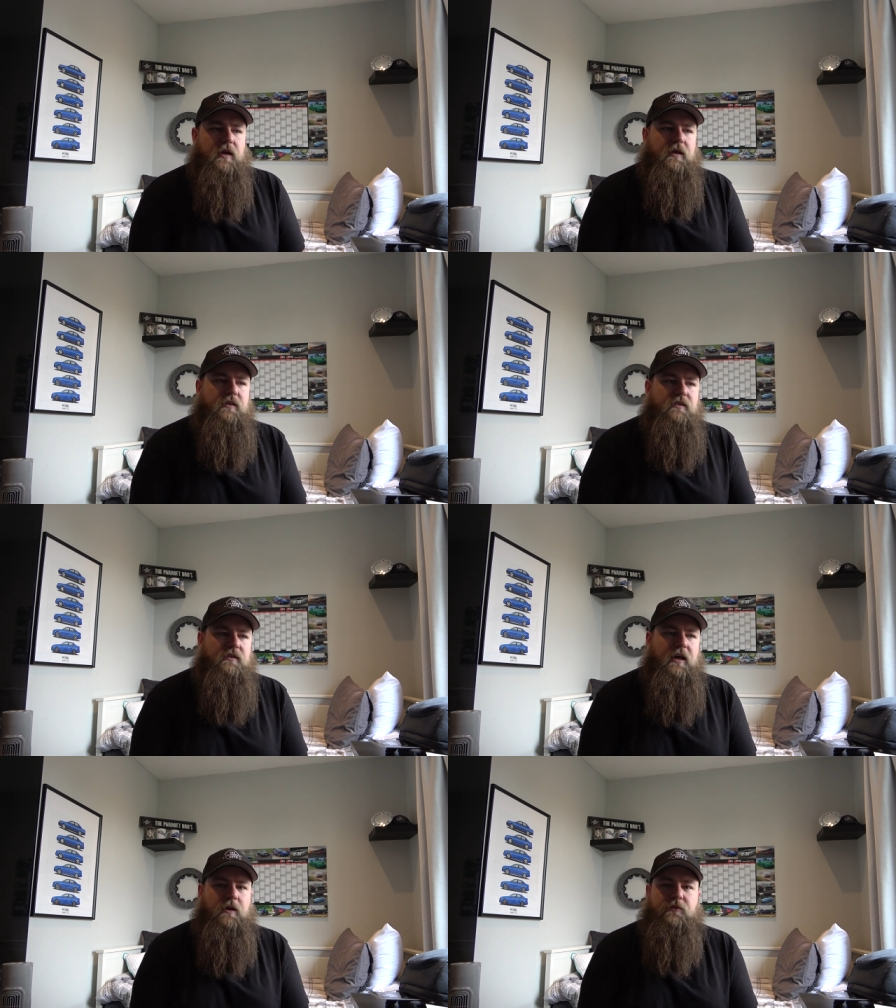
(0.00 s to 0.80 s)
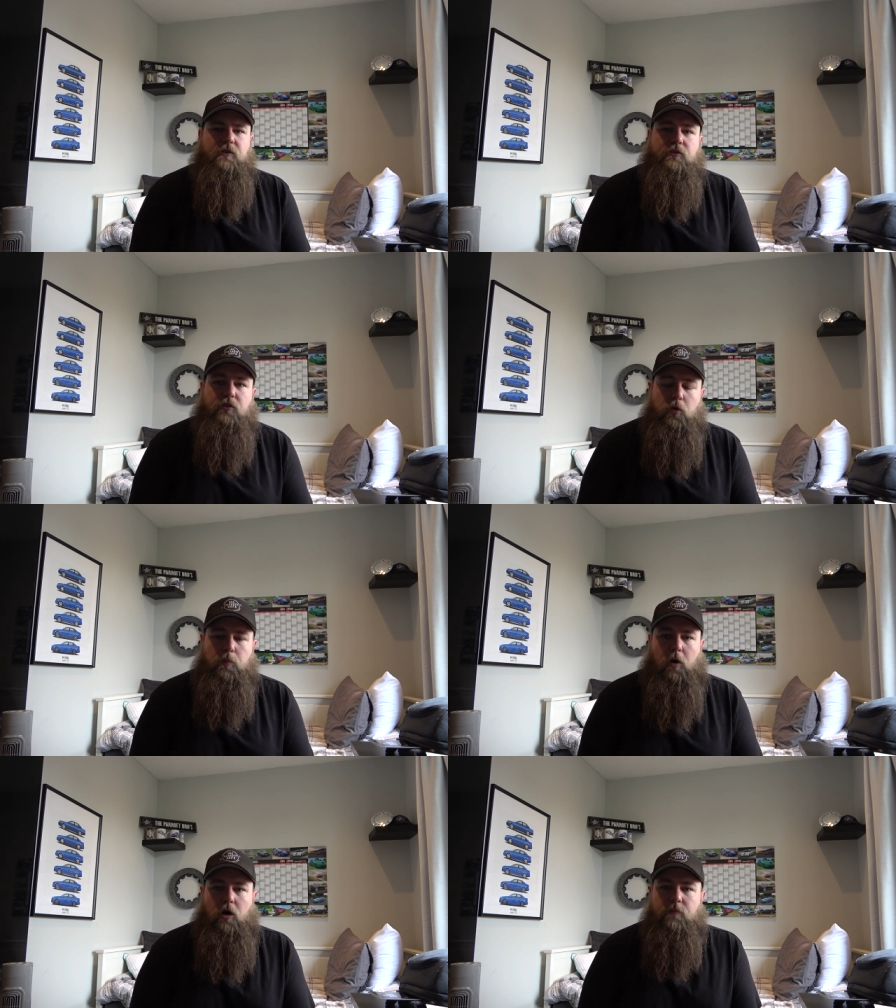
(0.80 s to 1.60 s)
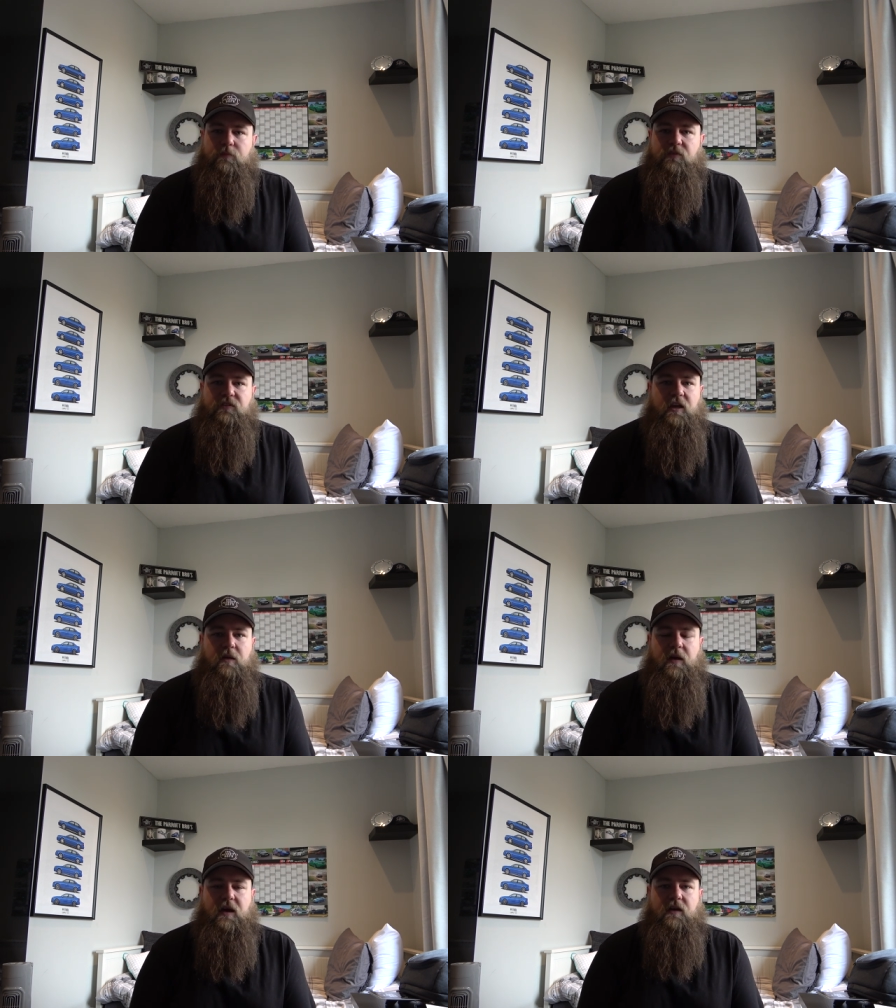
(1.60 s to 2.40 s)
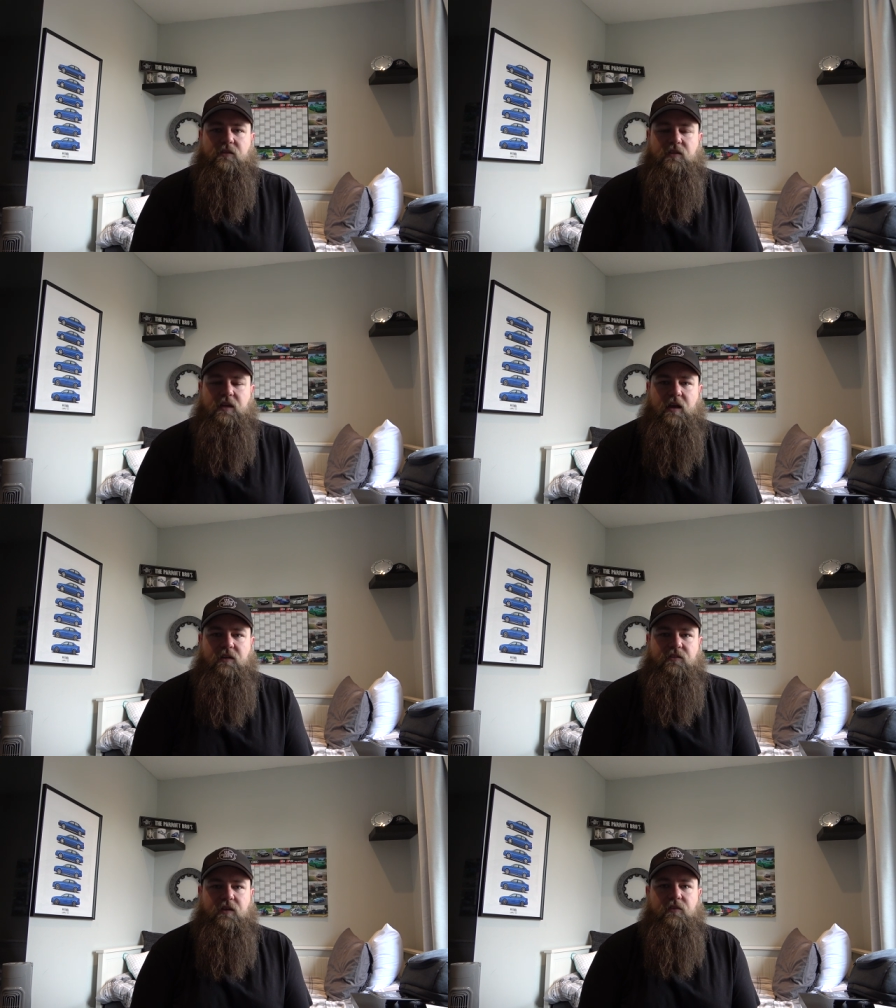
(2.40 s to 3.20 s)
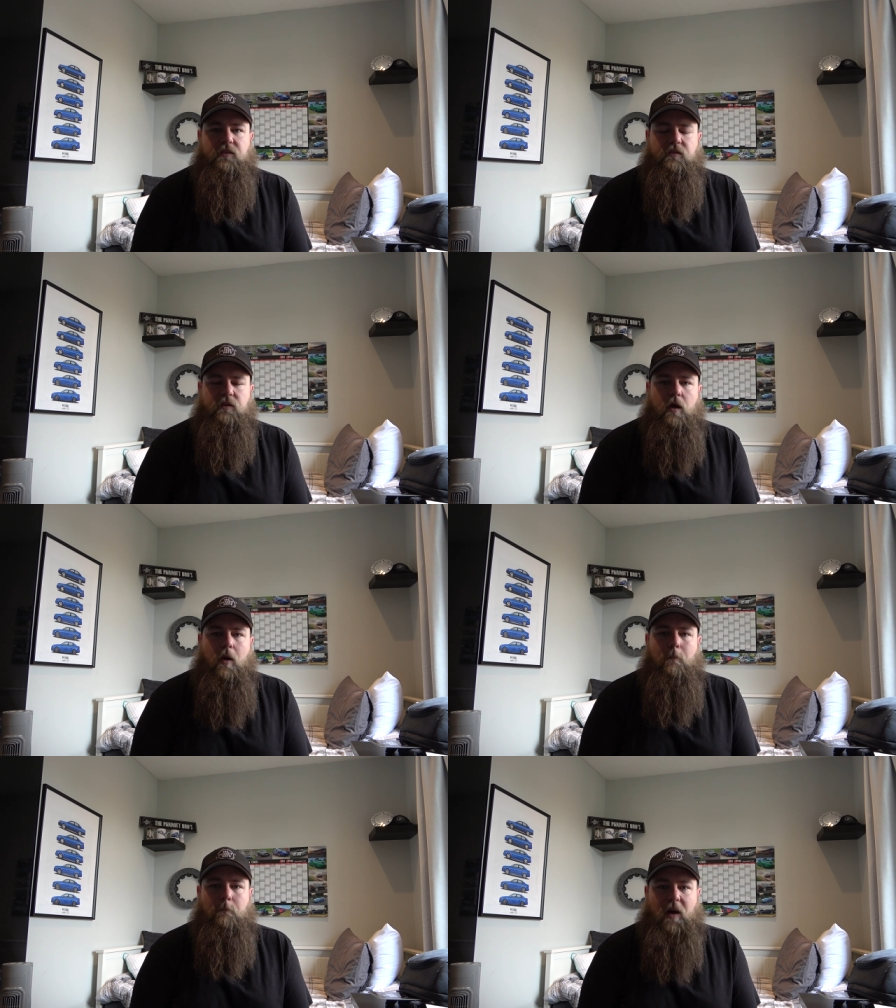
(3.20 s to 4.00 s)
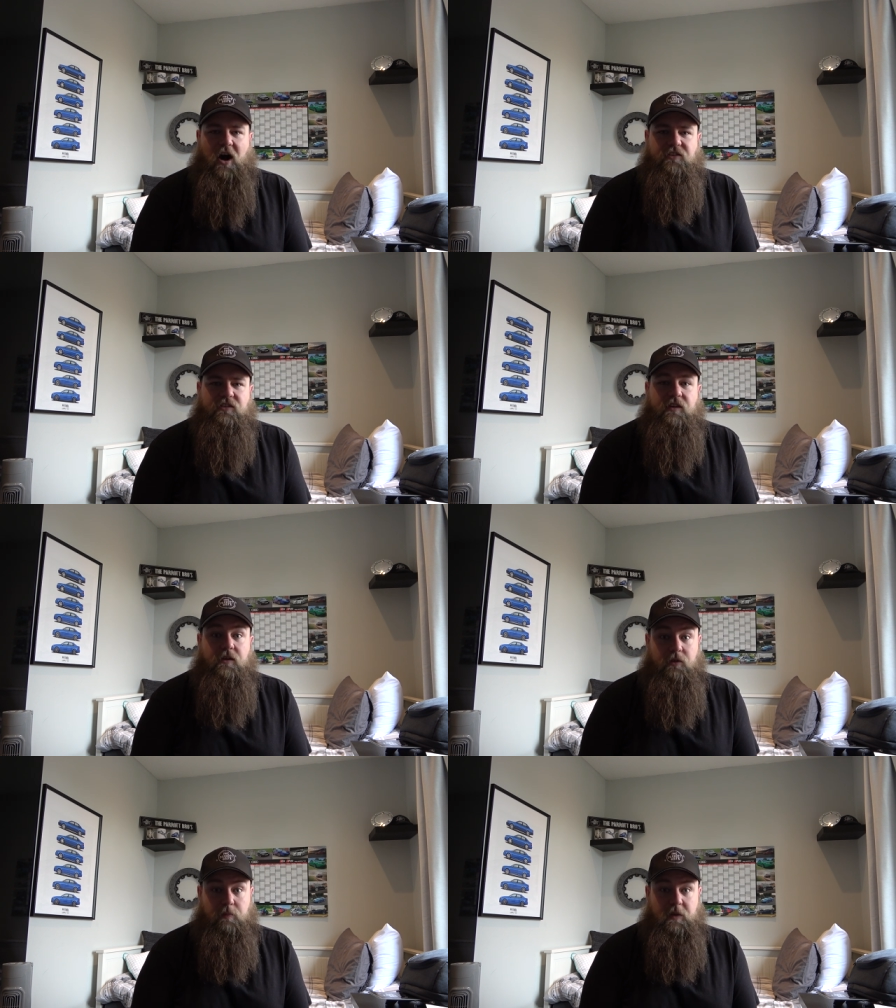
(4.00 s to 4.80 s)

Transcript: Now, these calipers are two pot, same as the A7s, but, and there's a